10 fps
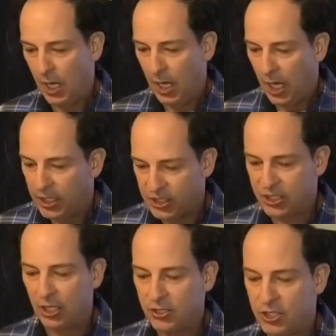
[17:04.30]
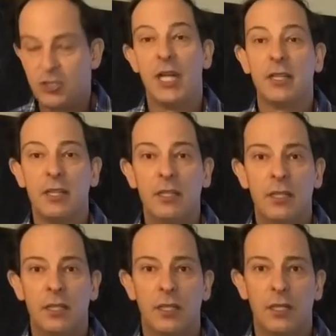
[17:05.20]
has so strengthened.
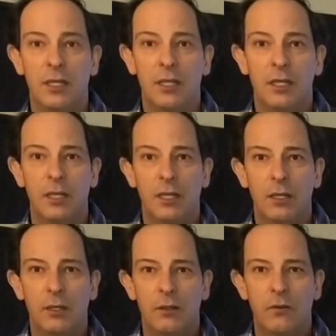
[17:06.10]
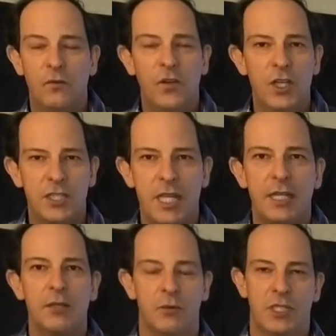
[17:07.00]
First thing
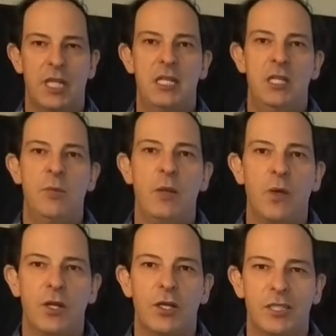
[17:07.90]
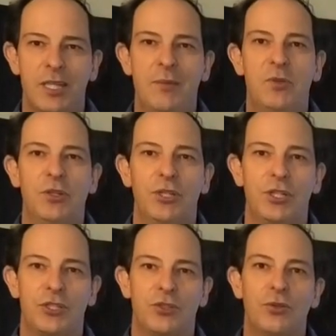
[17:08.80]
that was said to me when I stepped onto
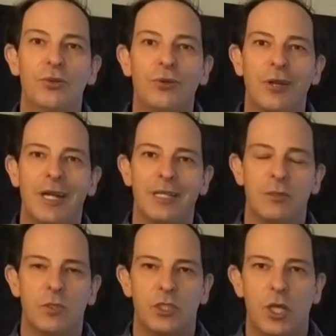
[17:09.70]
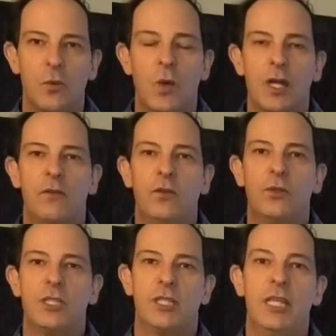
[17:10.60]
the school grounds, it was so wonderful
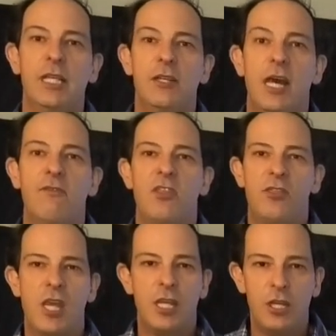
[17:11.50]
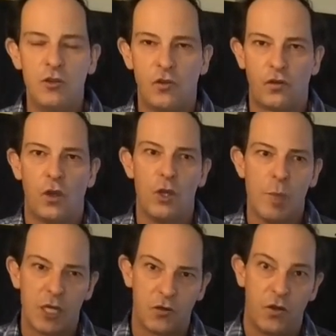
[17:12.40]
to see you, David. Thank you so
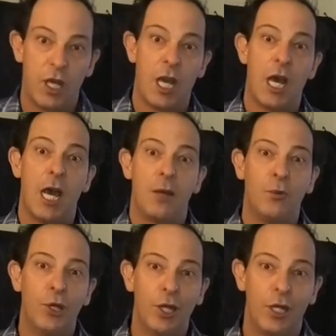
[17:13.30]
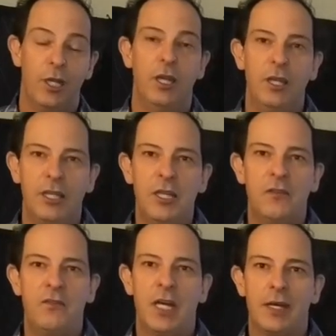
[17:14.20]
much for the hard work you
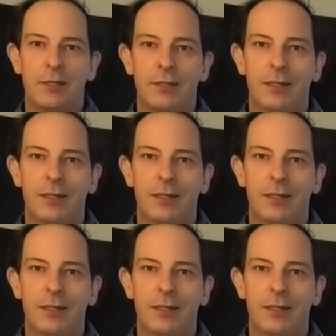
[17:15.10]
have done